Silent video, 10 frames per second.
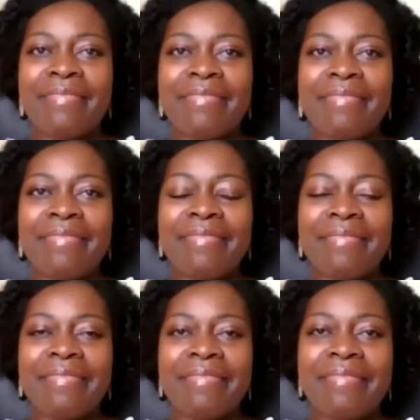
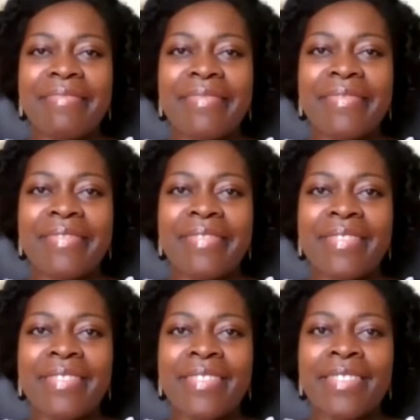
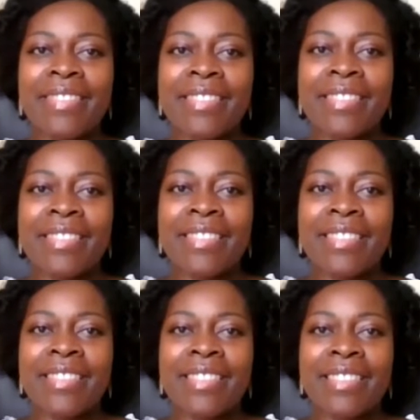
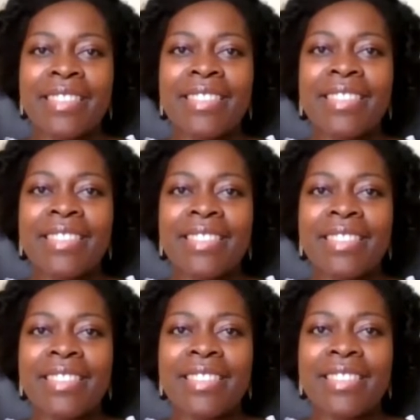
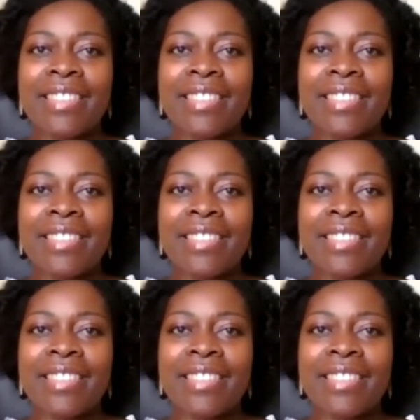(silent)